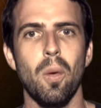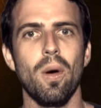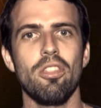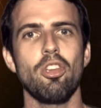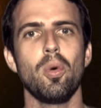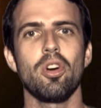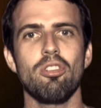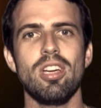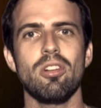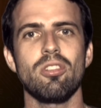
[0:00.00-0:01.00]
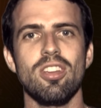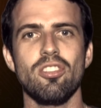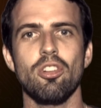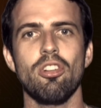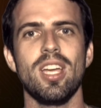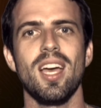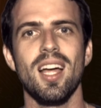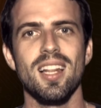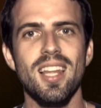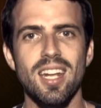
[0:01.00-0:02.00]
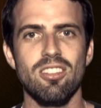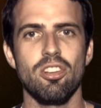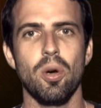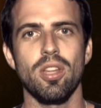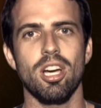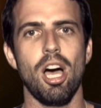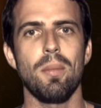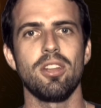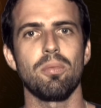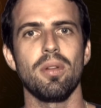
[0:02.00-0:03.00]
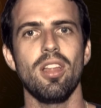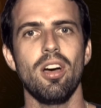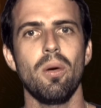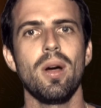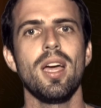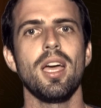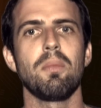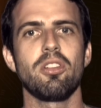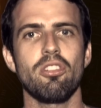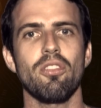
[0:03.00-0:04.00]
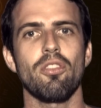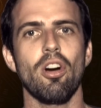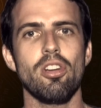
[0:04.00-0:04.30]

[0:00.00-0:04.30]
Whether you agree or disagree, let us know in the comments below. And be sure for